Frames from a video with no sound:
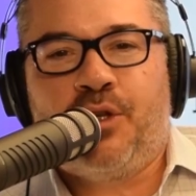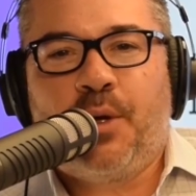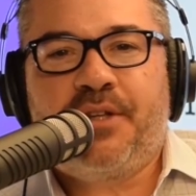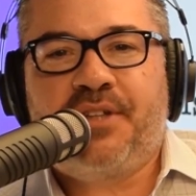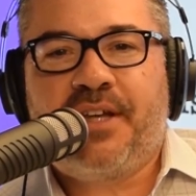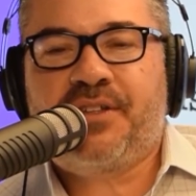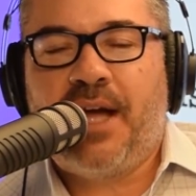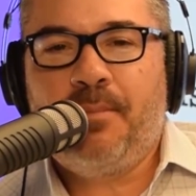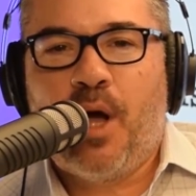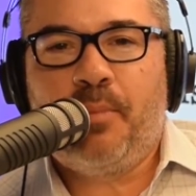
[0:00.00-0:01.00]
Well, join us next
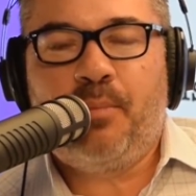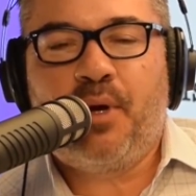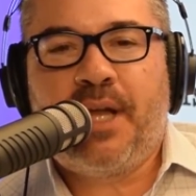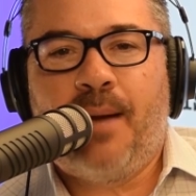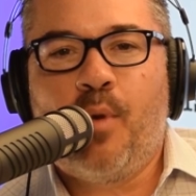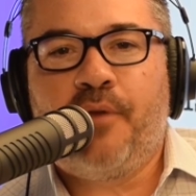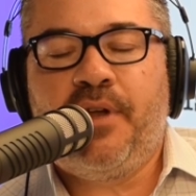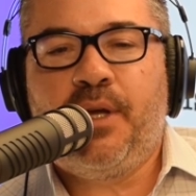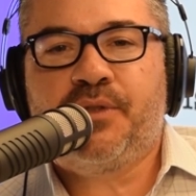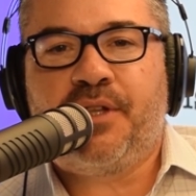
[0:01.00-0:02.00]
time. I'll be putting out more
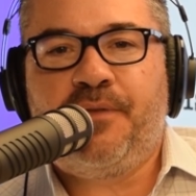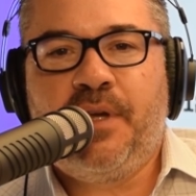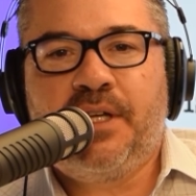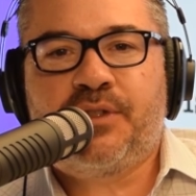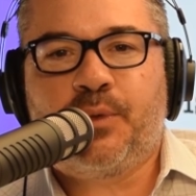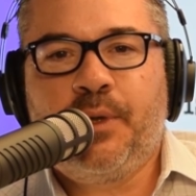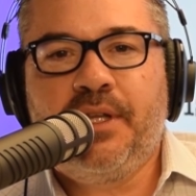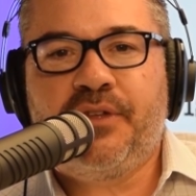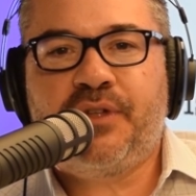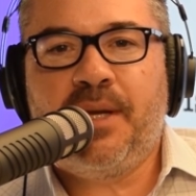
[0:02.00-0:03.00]
videos on the Phoenix
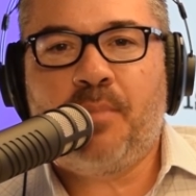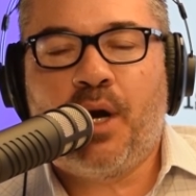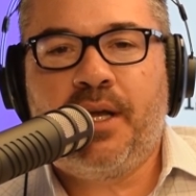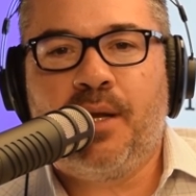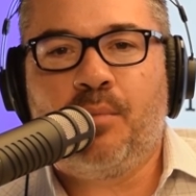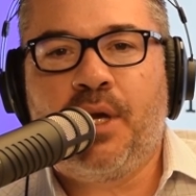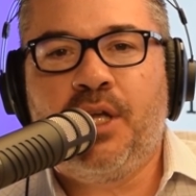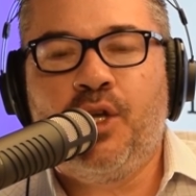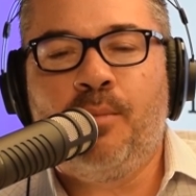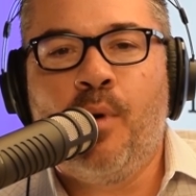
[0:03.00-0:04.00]
real estate market and
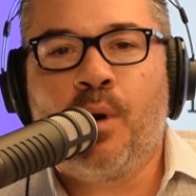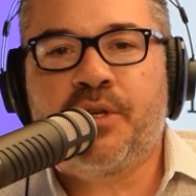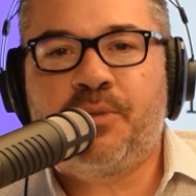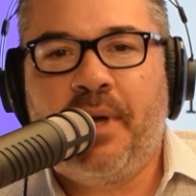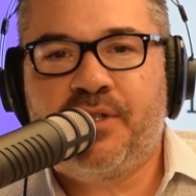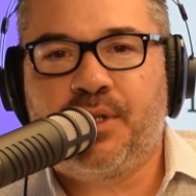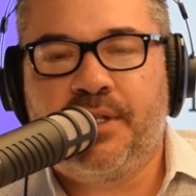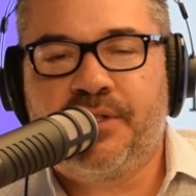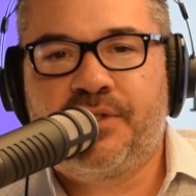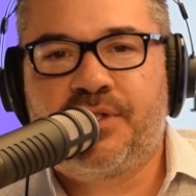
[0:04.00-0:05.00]
bringing you more
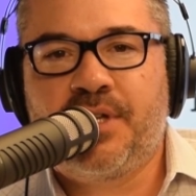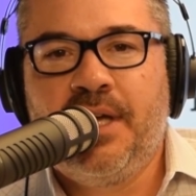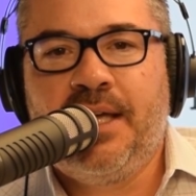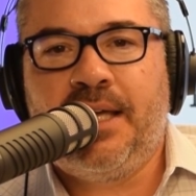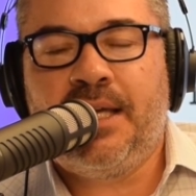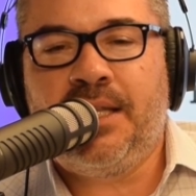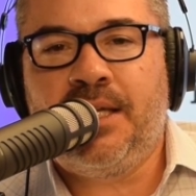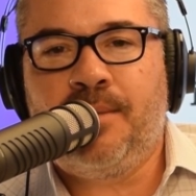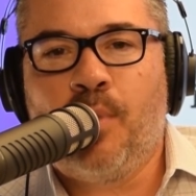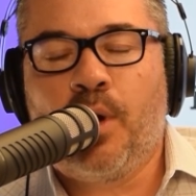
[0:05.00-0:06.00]
specialists in
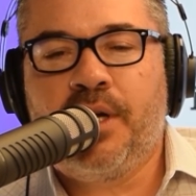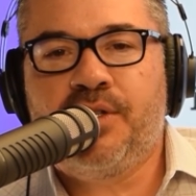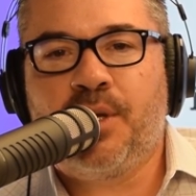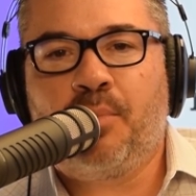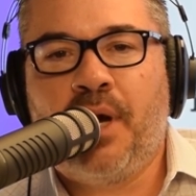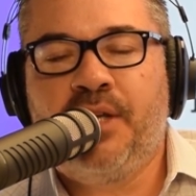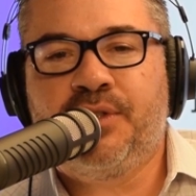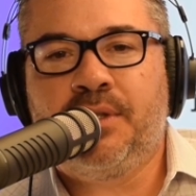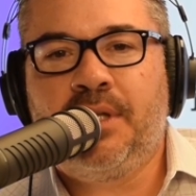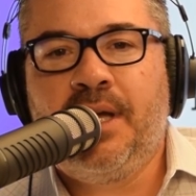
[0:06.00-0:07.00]
the mortgage,
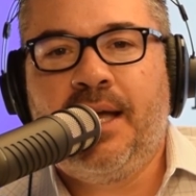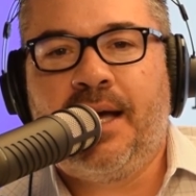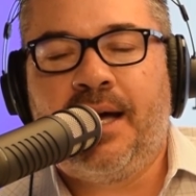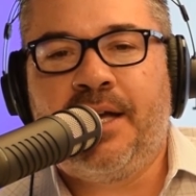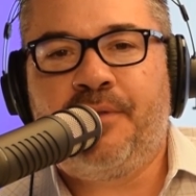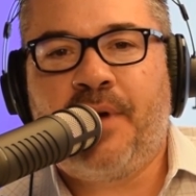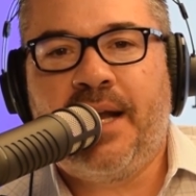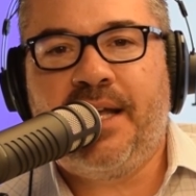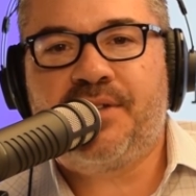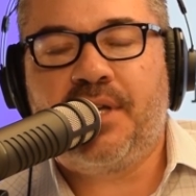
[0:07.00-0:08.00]
appraisal, and
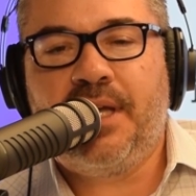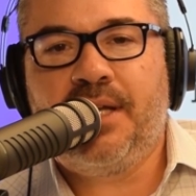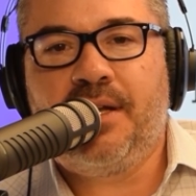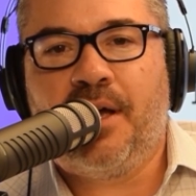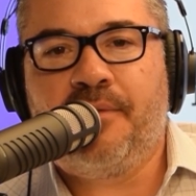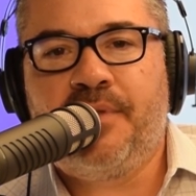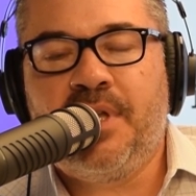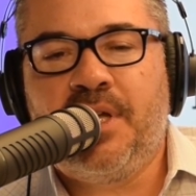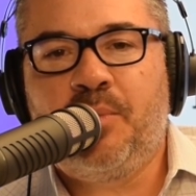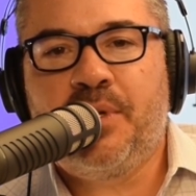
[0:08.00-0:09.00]
finance end of
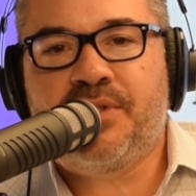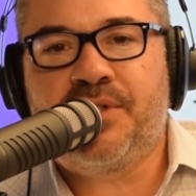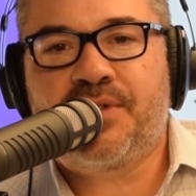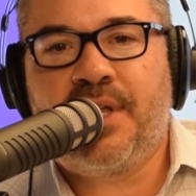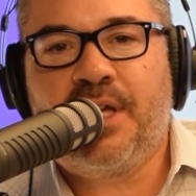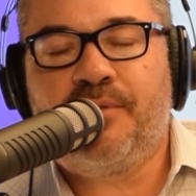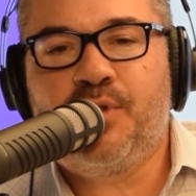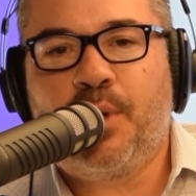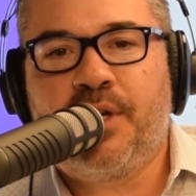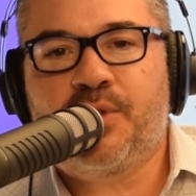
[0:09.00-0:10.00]
the business. Thank you
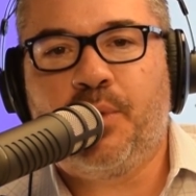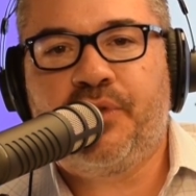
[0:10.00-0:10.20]
for joining us.